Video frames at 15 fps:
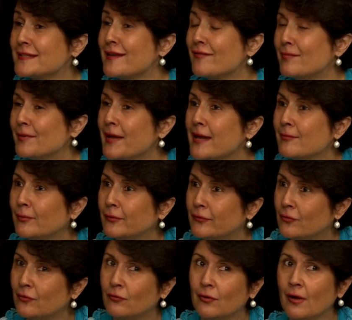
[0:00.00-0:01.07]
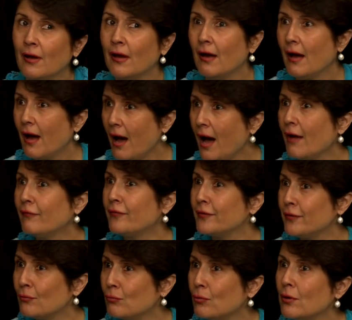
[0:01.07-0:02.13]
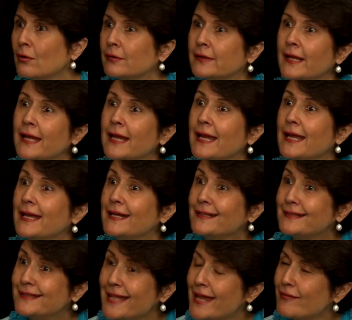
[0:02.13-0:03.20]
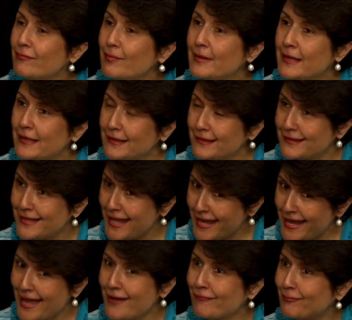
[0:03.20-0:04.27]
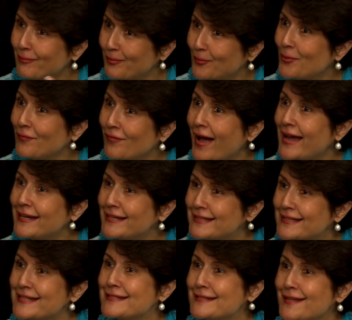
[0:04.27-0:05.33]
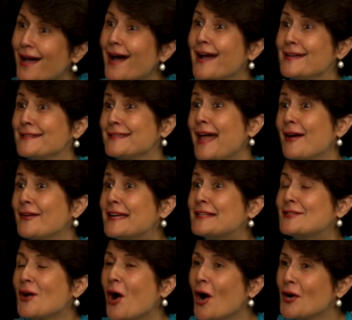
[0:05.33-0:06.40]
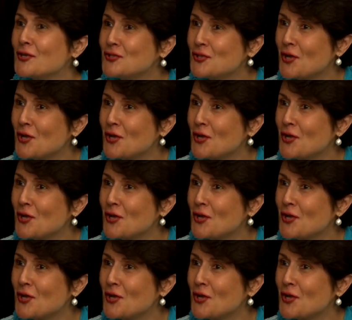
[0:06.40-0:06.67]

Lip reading: that they've been able to offer the world. They have provided these ties. Now it's our